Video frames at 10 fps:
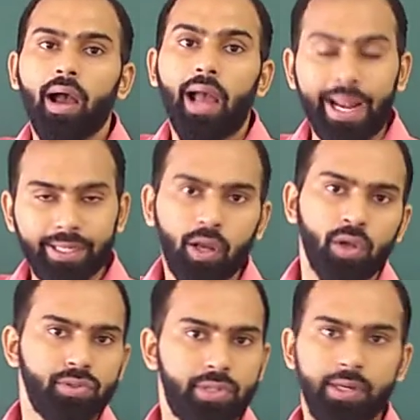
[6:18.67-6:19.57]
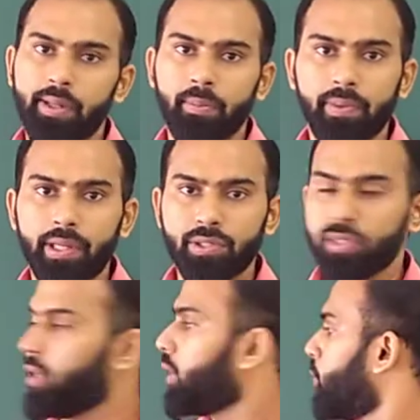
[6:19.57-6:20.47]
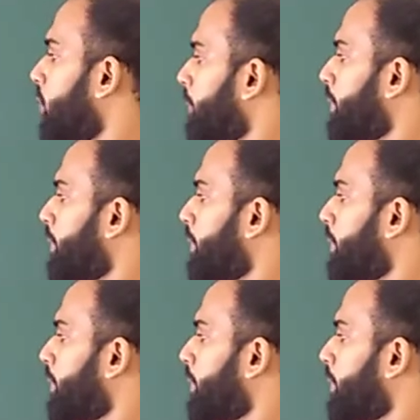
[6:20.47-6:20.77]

At constant temperature, your